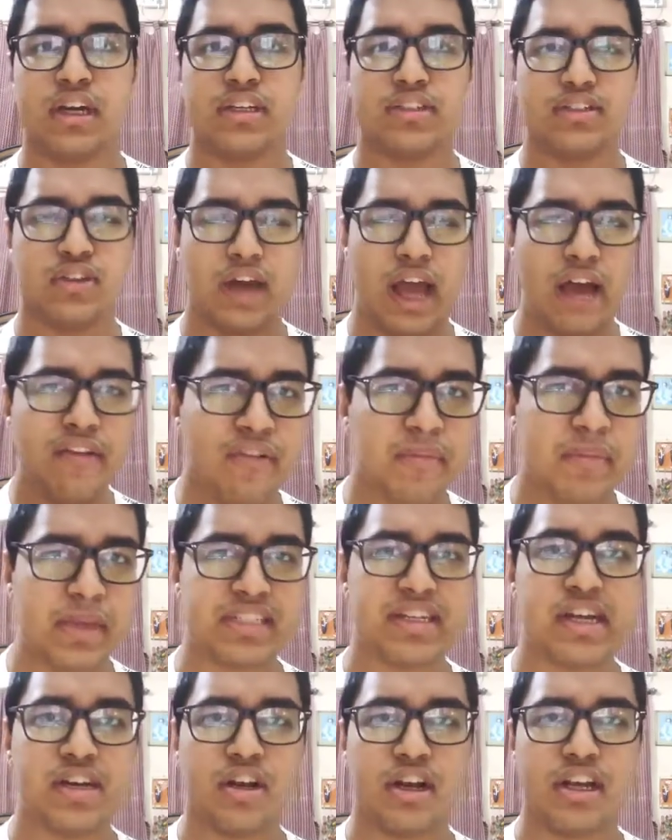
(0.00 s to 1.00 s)
So have a
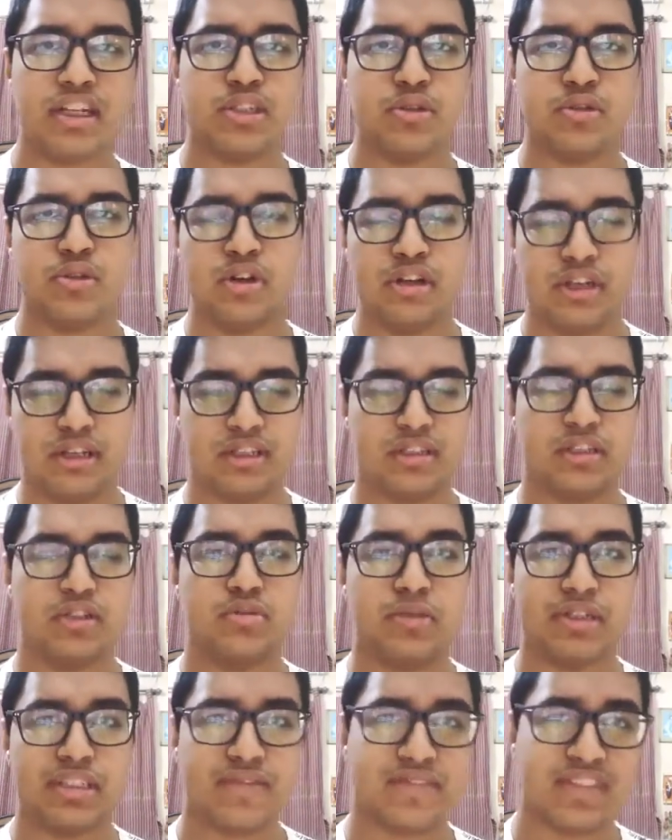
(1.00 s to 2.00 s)
basic knowledge. You don't need
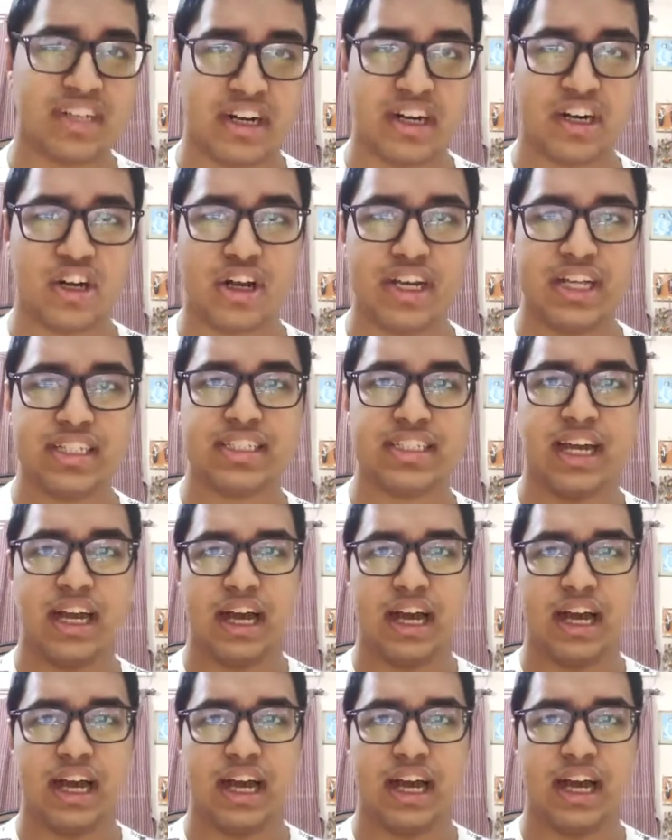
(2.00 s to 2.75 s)
too much of thorough knowledge.